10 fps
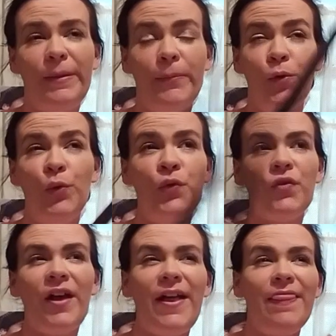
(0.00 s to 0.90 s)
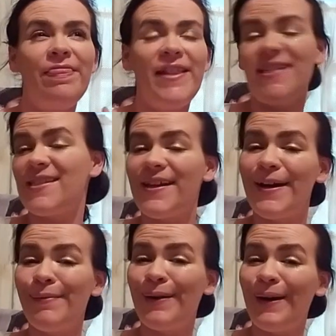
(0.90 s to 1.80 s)
we moved, this
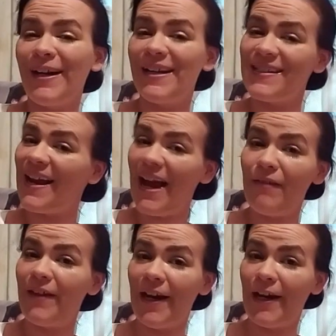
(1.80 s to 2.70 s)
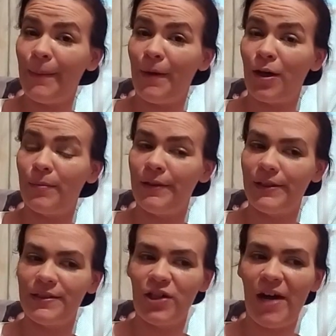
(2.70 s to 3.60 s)
library doesn't have the Harry Potter
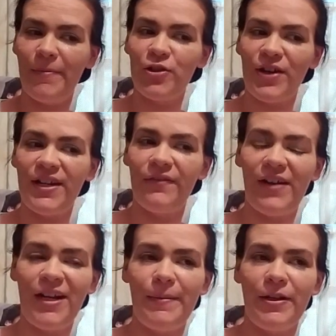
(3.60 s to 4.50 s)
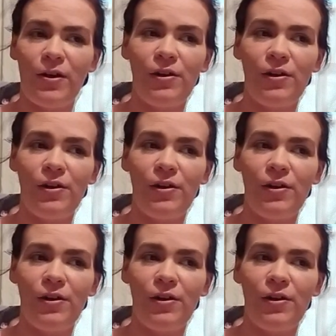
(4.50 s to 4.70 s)
books, so I've been trying to find them at